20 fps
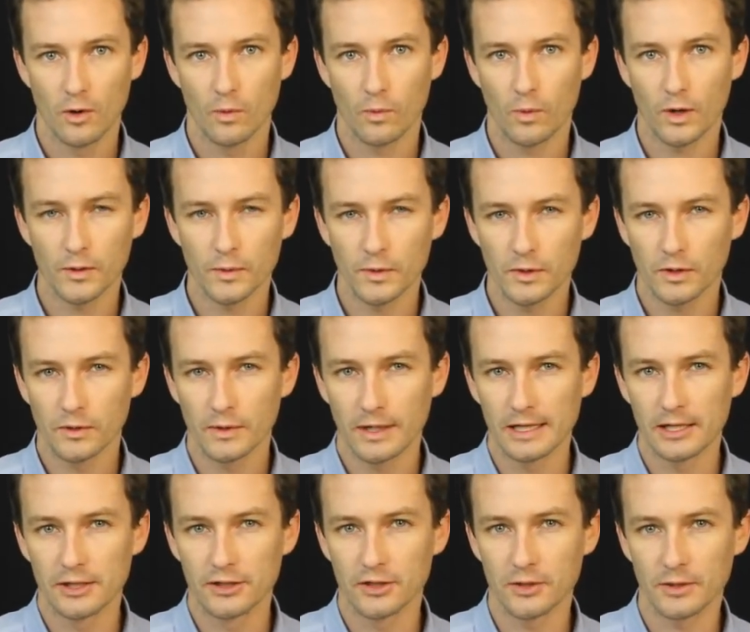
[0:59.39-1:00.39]
What we are
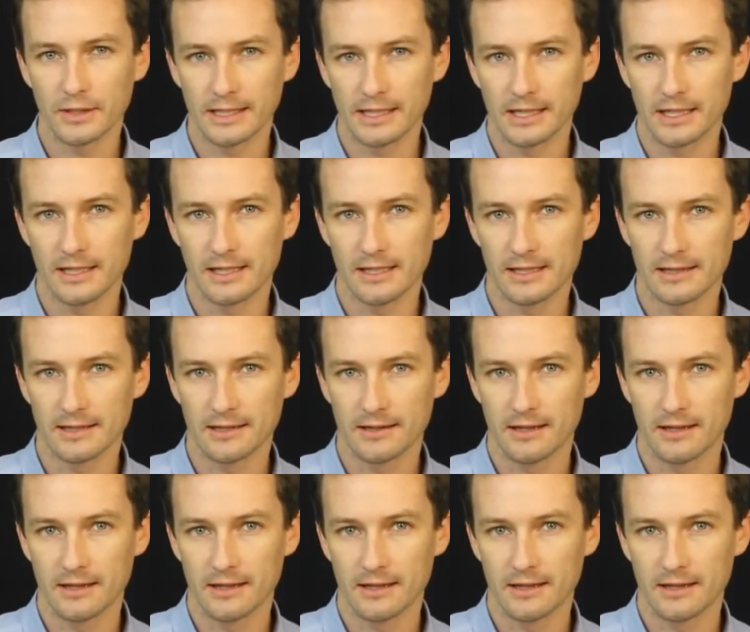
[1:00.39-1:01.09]
really doing here is